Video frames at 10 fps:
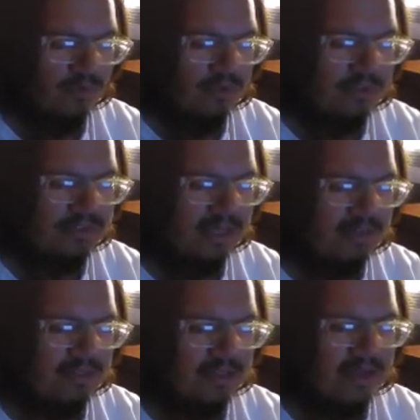Because at
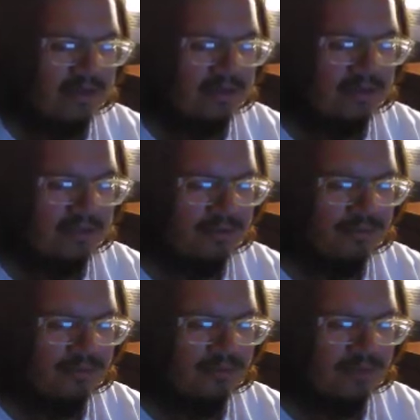the end,
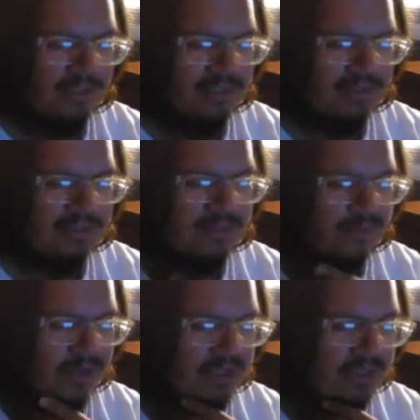he see
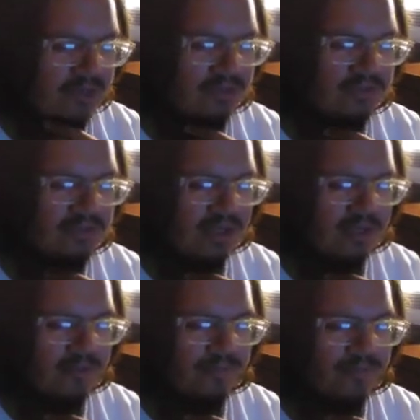what he looks
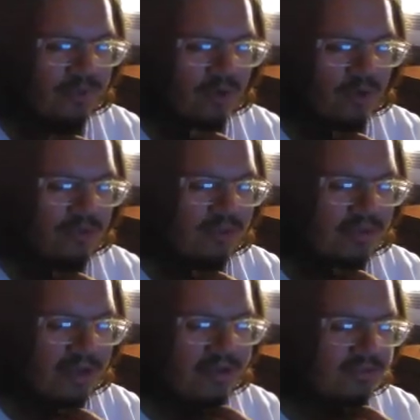like. The only
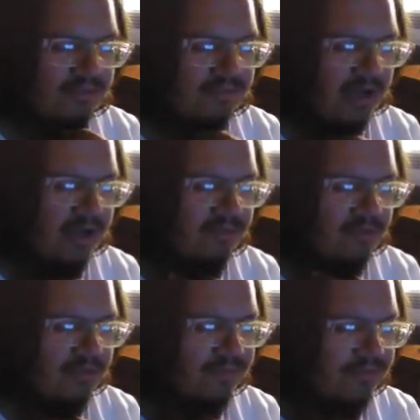last
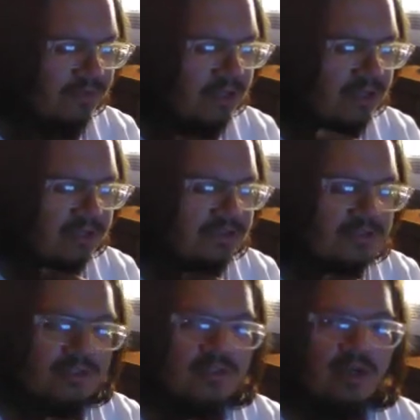survivor is
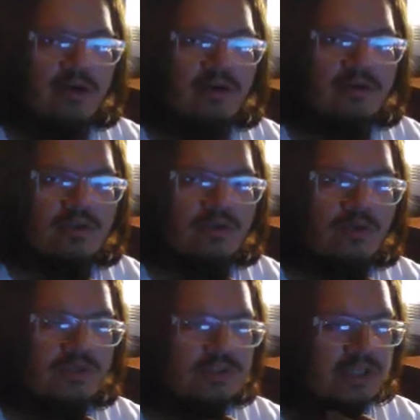the dog
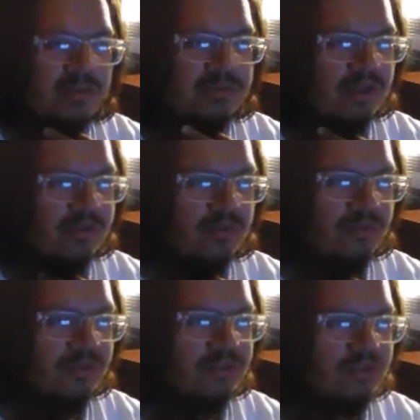who escapes out the
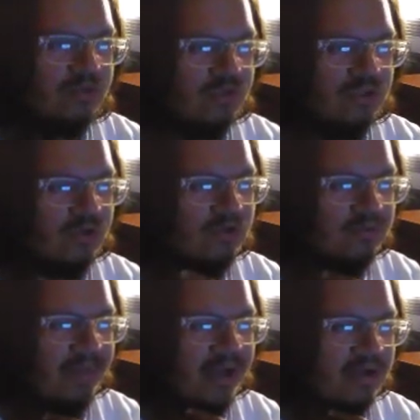woods, who shows
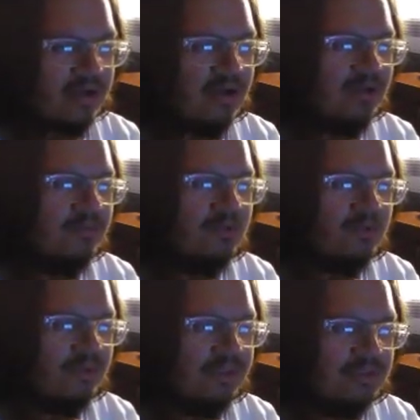back up
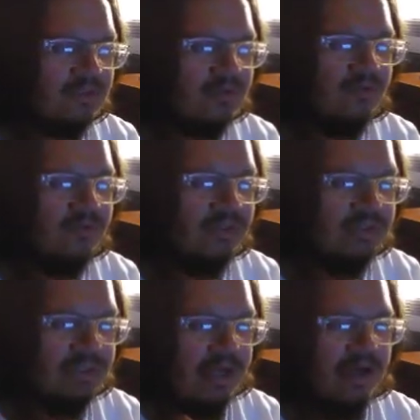to his
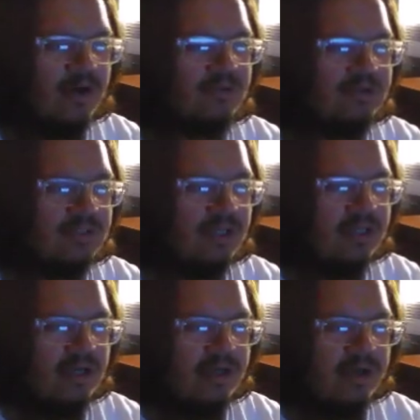girlfriend's house,
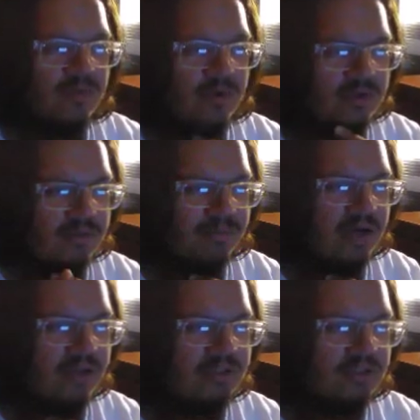and one of the
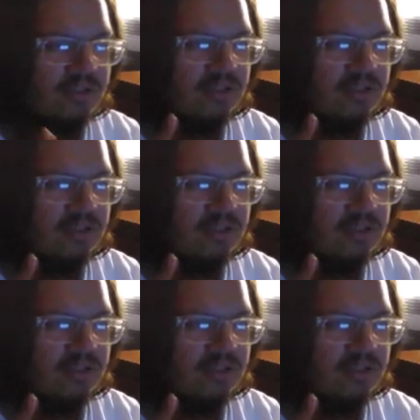bodies